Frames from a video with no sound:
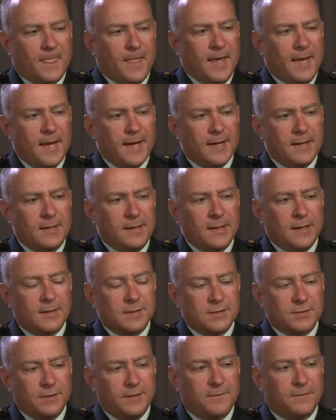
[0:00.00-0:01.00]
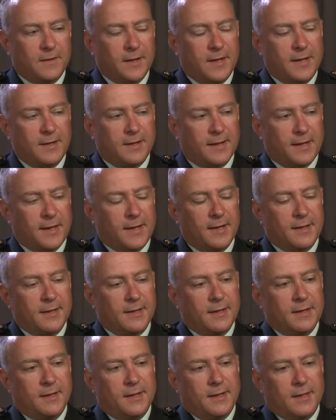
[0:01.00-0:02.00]
And so he flagged that.
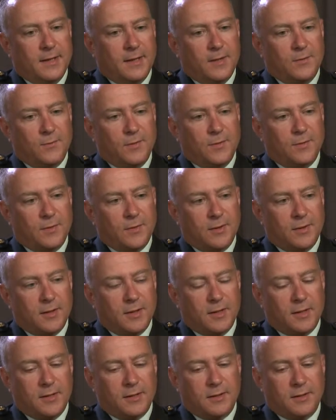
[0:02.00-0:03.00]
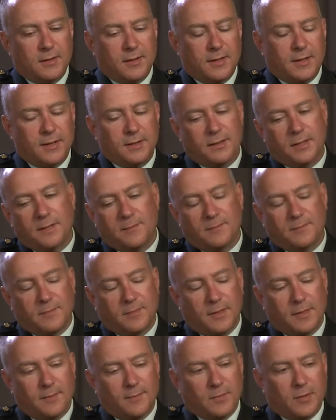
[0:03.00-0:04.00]
And we were
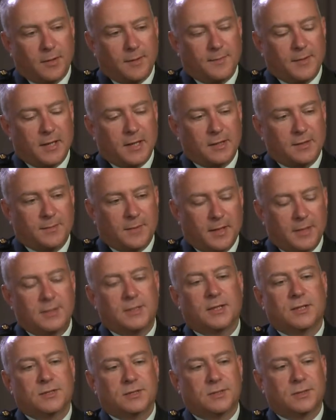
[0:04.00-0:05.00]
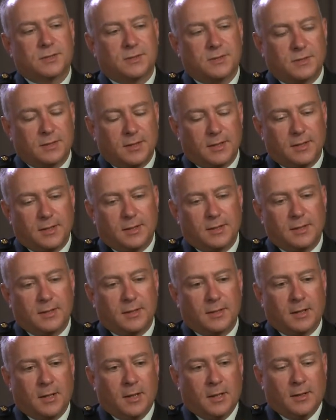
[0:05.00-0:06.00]
and brought it back to my attention.
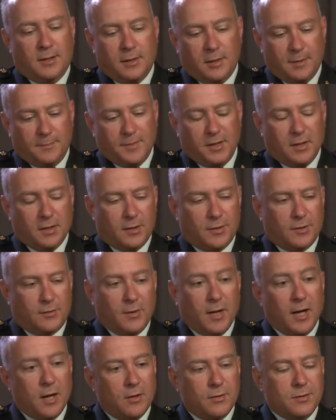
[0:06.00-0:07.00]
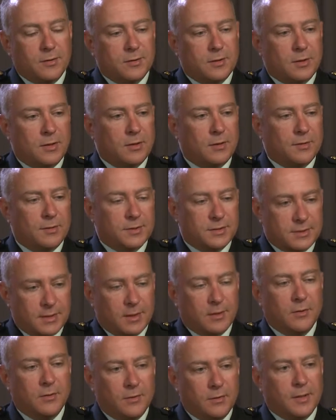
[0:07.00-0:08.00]
And not being on the ground, you know, it's
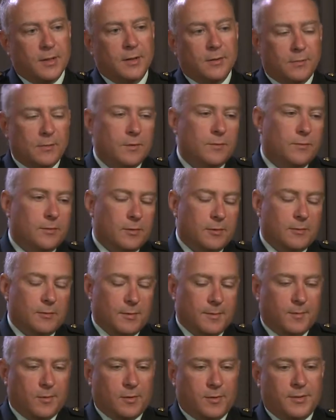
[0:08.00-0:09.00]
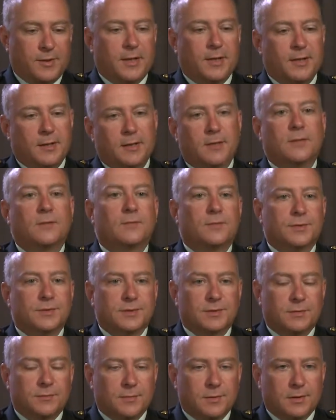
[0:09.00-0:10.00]
like, okay, well, we'll report that in,
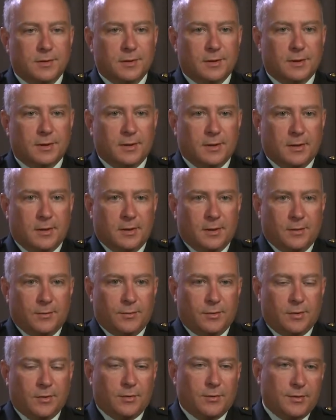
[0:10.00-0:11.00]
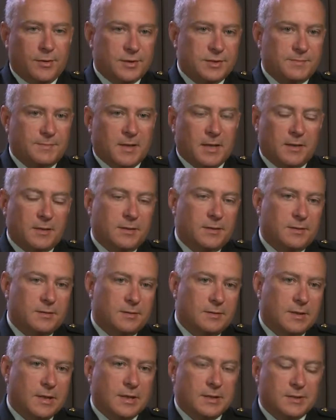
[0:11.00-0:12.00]
and we'll go and inspect
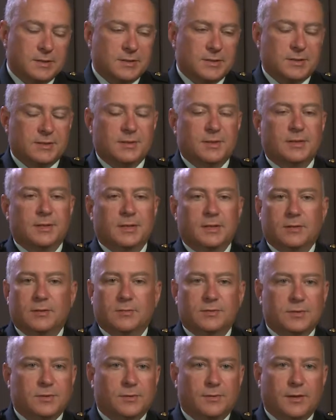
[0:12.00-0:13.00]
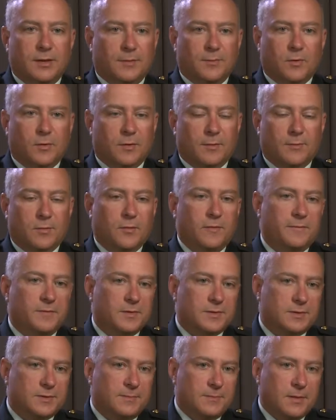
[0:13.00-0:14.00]
and insist that they don't do any more
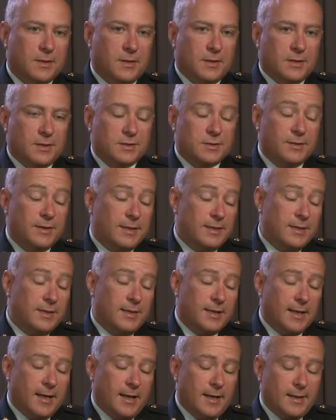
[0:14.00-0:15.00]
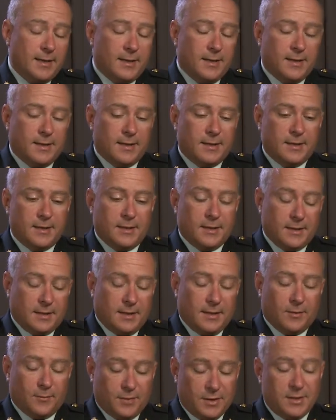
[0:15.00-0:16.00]
improvements. So they did that,
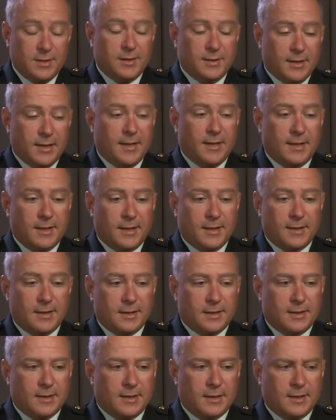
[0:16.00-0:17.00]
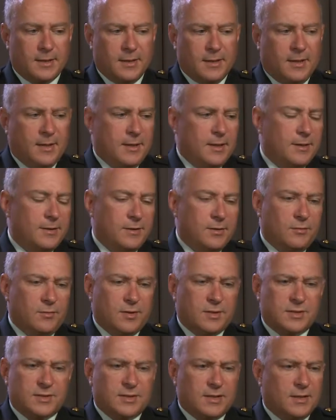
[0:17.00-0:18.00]
and we did that, and the
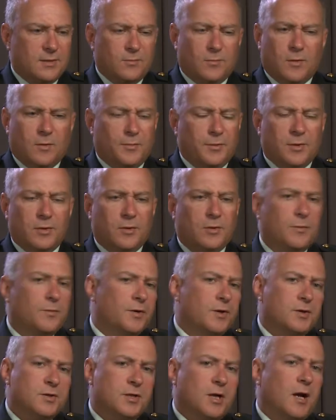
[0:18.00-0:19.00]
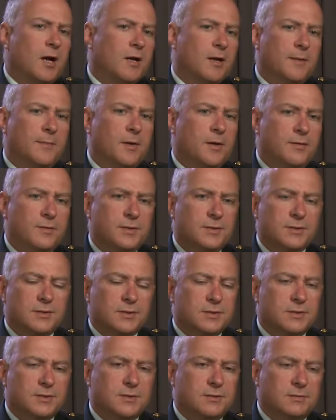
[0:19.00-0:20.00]
Greeks said, well, we don't know what you're talking about. This
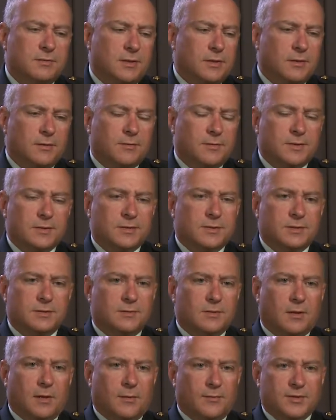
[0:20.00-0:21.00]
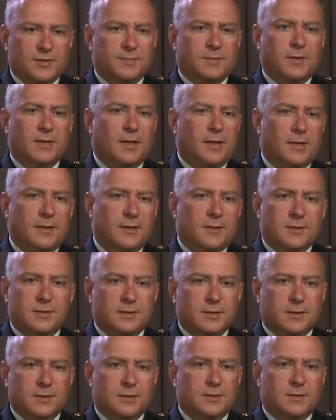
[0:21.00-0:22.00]
is, you know, this has always been like
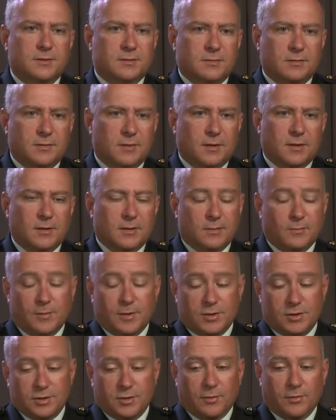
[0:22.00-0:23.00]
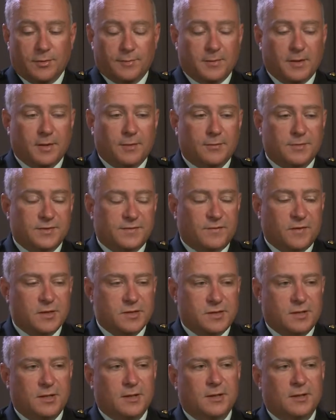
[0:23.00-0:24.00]
this. It's, you know, and we'd show them that it was
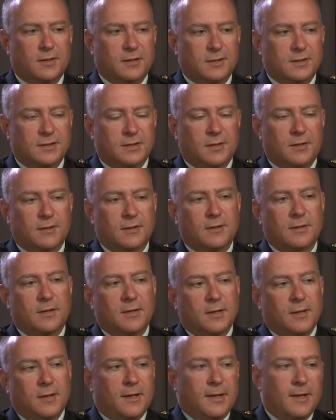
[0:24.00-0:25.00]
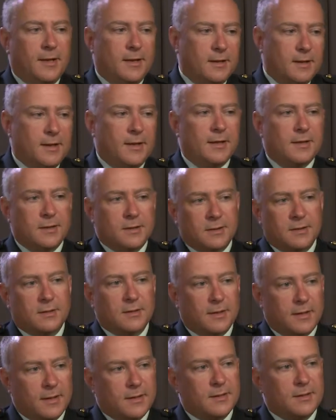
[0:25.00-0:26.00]
fresh digging, etc.
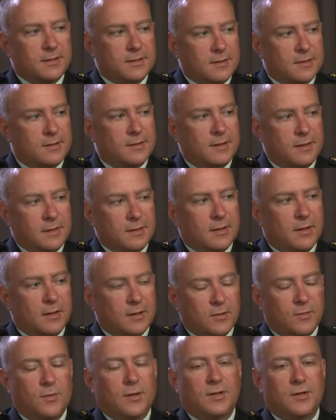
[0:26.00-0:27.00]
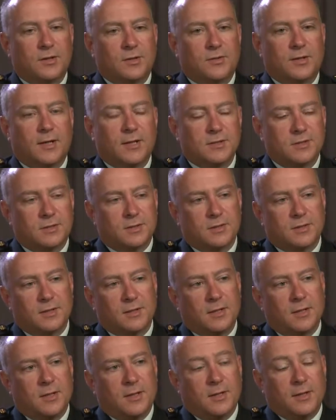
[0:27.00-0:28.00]
And it got quite
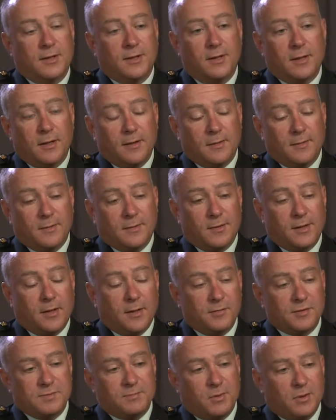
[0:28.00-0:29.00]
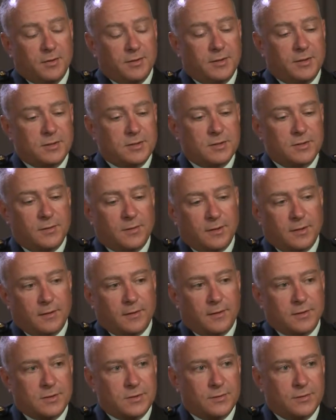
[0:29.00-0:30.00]
intransigent. Then I was pulled into
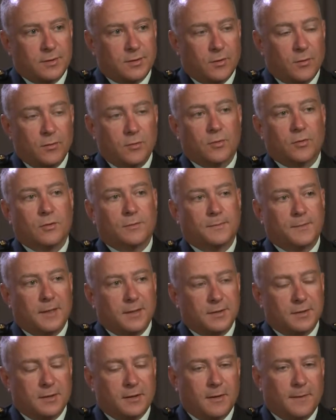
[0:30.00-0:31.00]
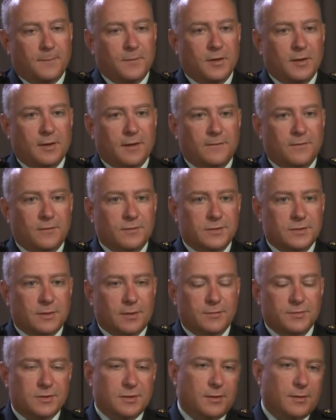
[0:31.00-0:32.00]
an O group at the company level, so
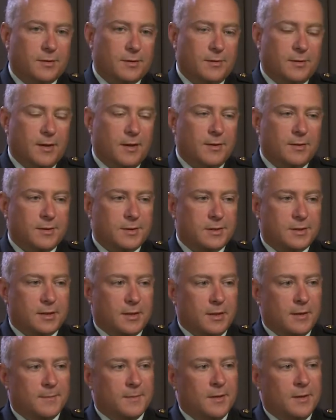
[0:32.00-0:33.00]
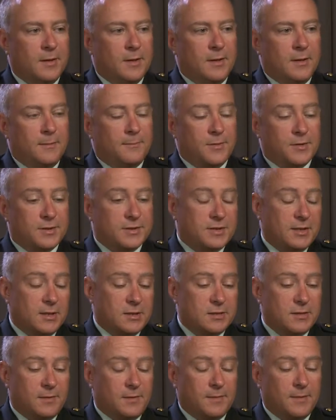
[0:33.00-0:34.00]
I wasn't on the ground at the time. But the
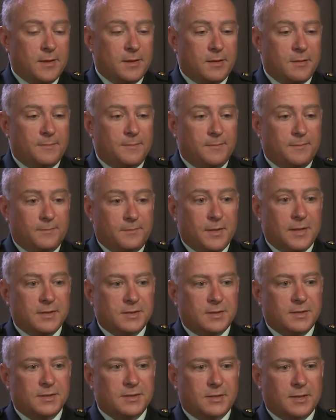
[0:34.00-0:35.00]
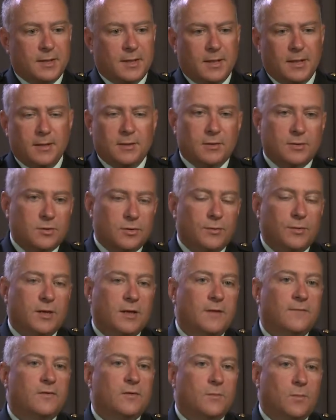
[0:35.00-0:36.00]
section commander basically said, hey, they're
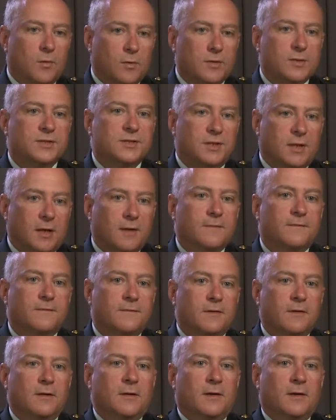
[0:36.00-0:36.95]
doing even more stuff.